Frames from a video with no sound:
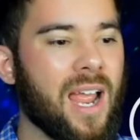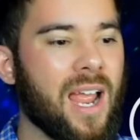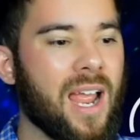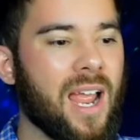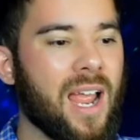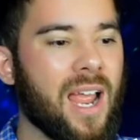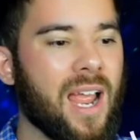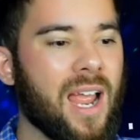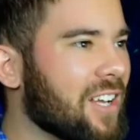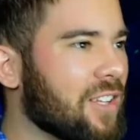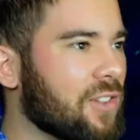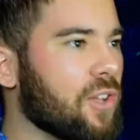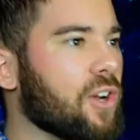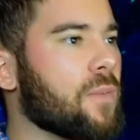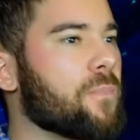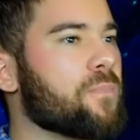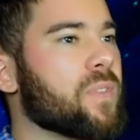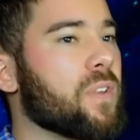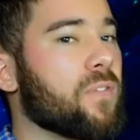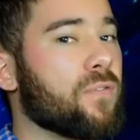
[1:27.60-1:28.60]
Take a
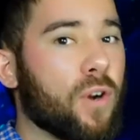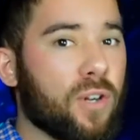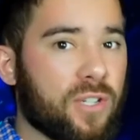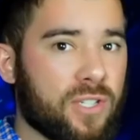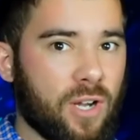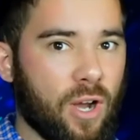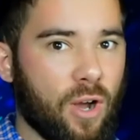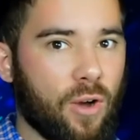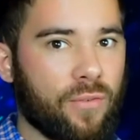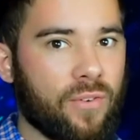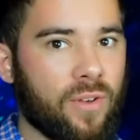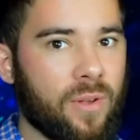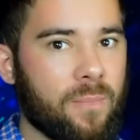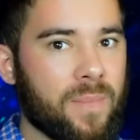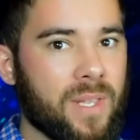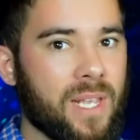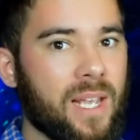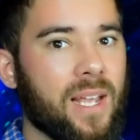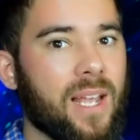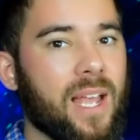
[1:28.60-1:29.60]
look first off
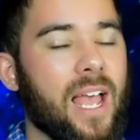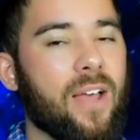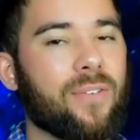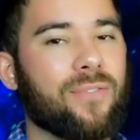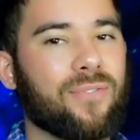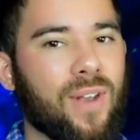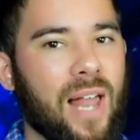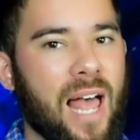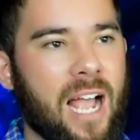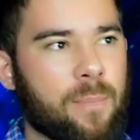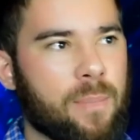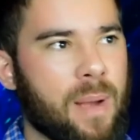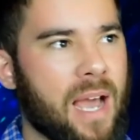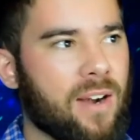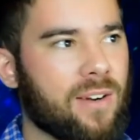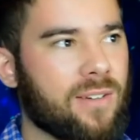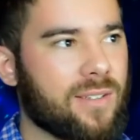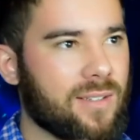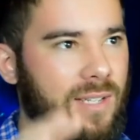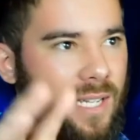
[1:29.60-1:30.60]
at flag
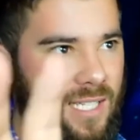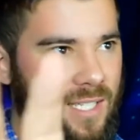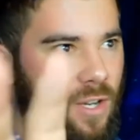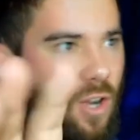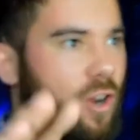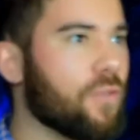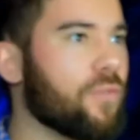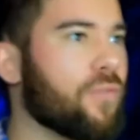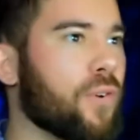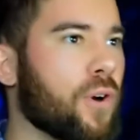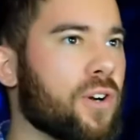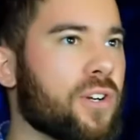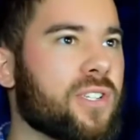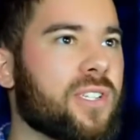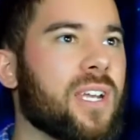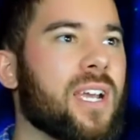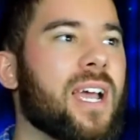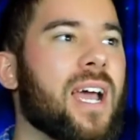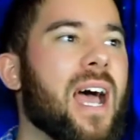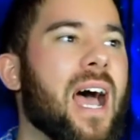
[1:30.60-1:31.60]
patterns. So let's talk first,
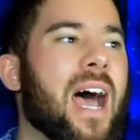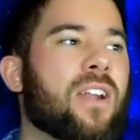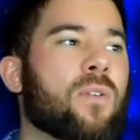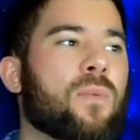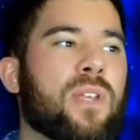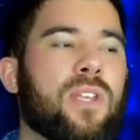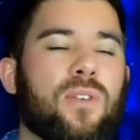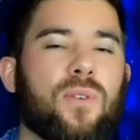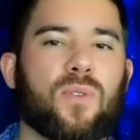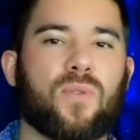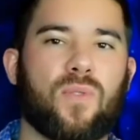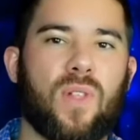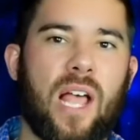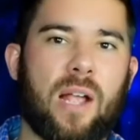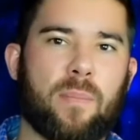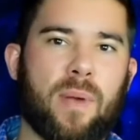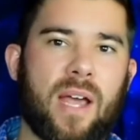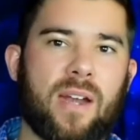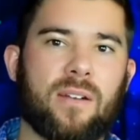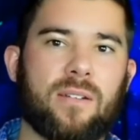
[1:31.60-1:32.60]
how do we use flag
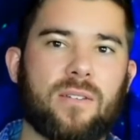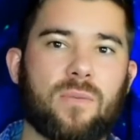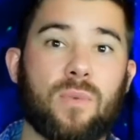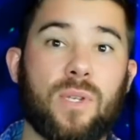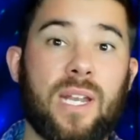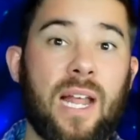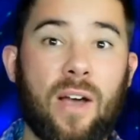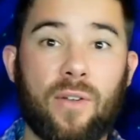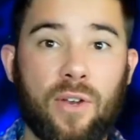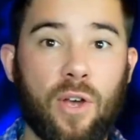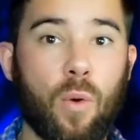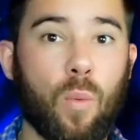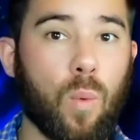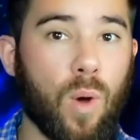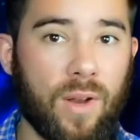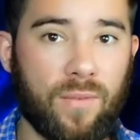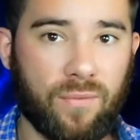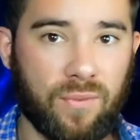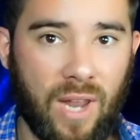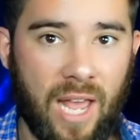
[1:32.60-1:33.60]
patterns? We now know
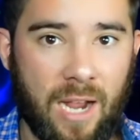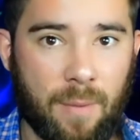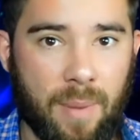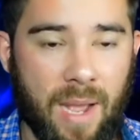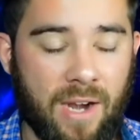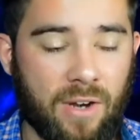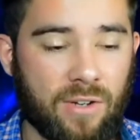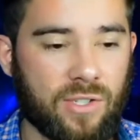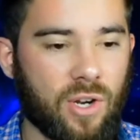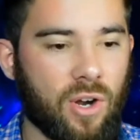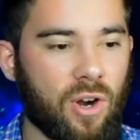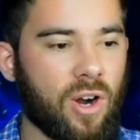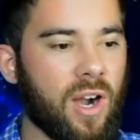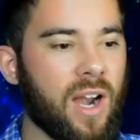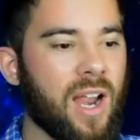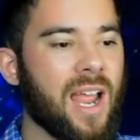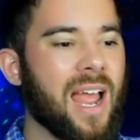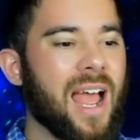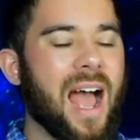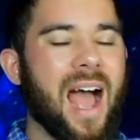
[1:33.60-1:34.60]
what flag patterns are.
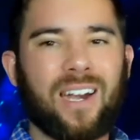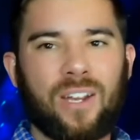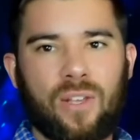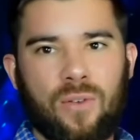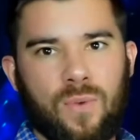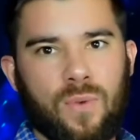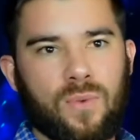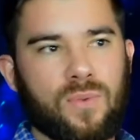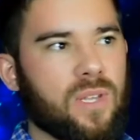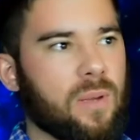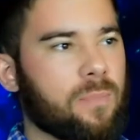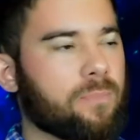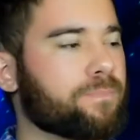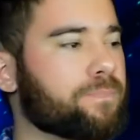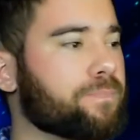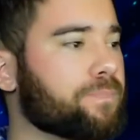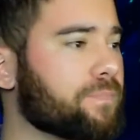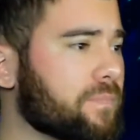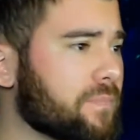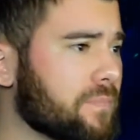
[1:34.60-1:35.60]
How do you use them?
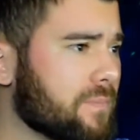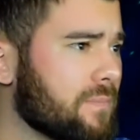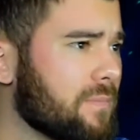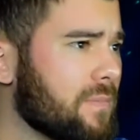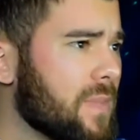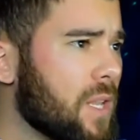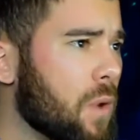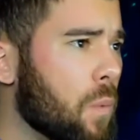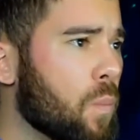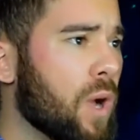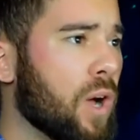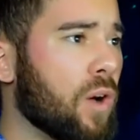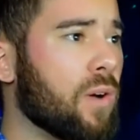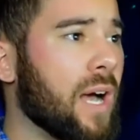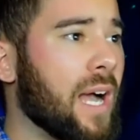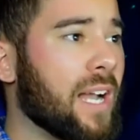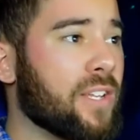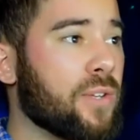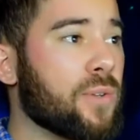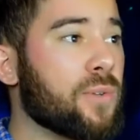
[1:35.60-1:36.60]
Well,
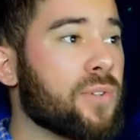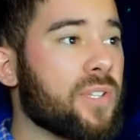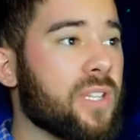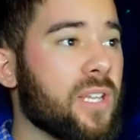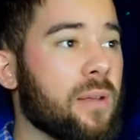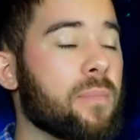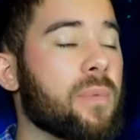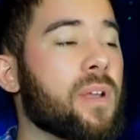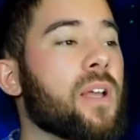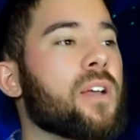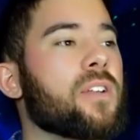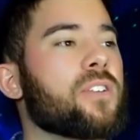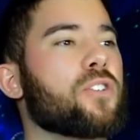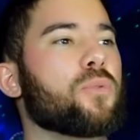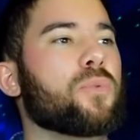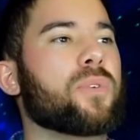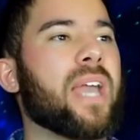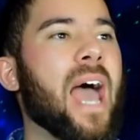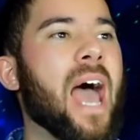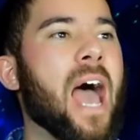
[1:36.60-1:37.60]
I use them to
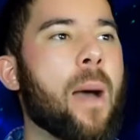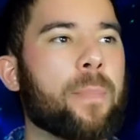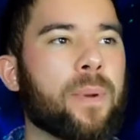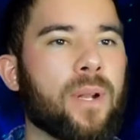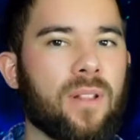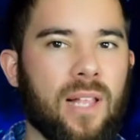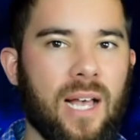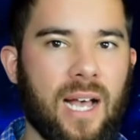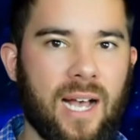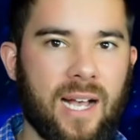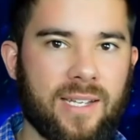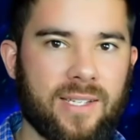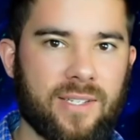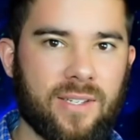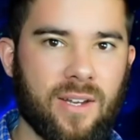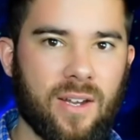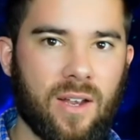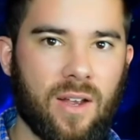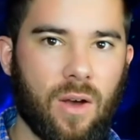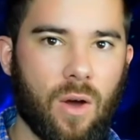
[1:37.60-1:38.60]
capitalize
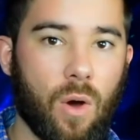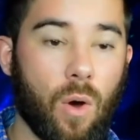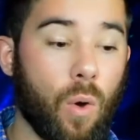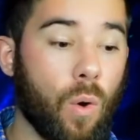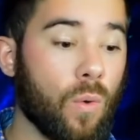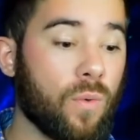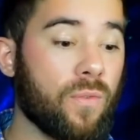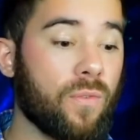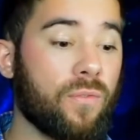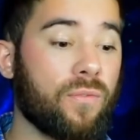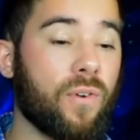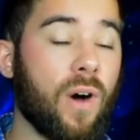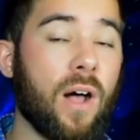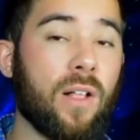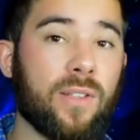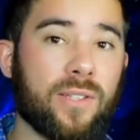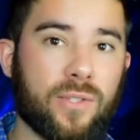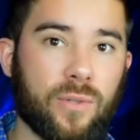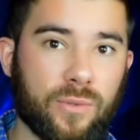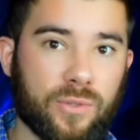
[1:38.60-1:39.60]
on
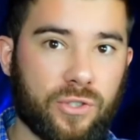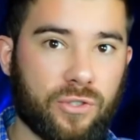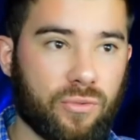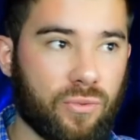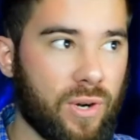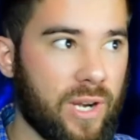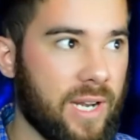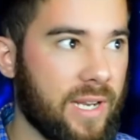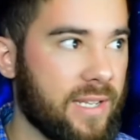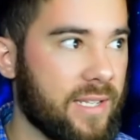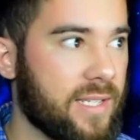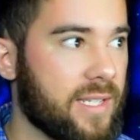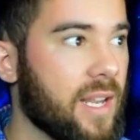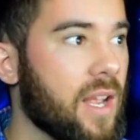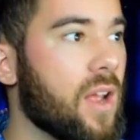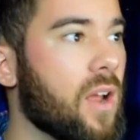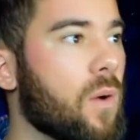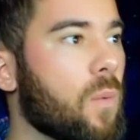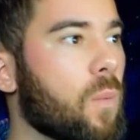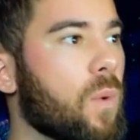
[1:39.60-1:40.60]
volatile trends.
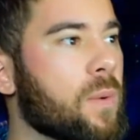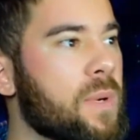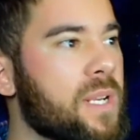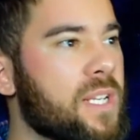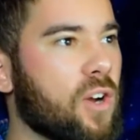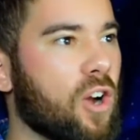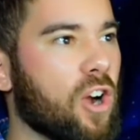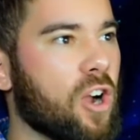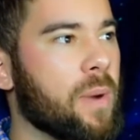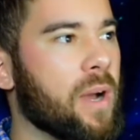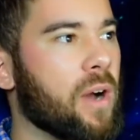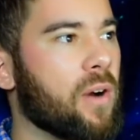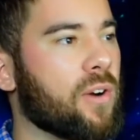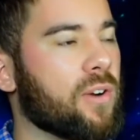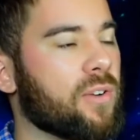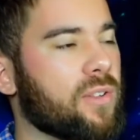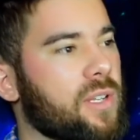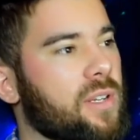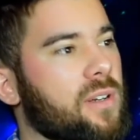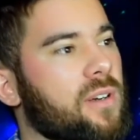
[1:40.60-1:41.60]
What did we talk about
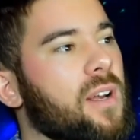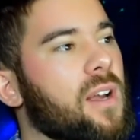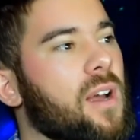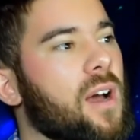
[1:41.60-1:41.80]
earlier?